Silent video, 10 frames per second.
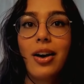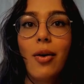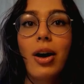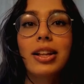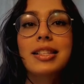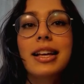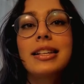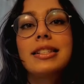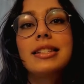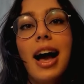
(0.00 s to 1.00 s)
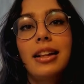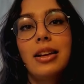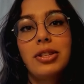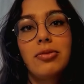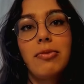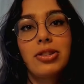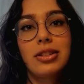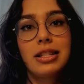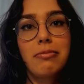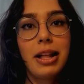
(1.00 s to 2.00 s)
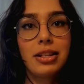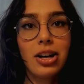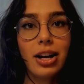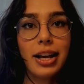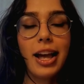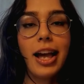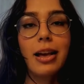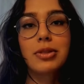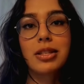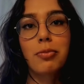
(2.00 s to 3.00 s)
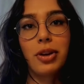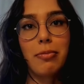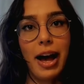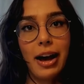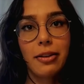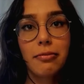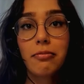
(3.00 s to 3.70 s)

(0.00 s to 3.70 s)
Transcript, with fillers: Well, that's exactly what Sumatra Slim Belly Tonic aims to bring back.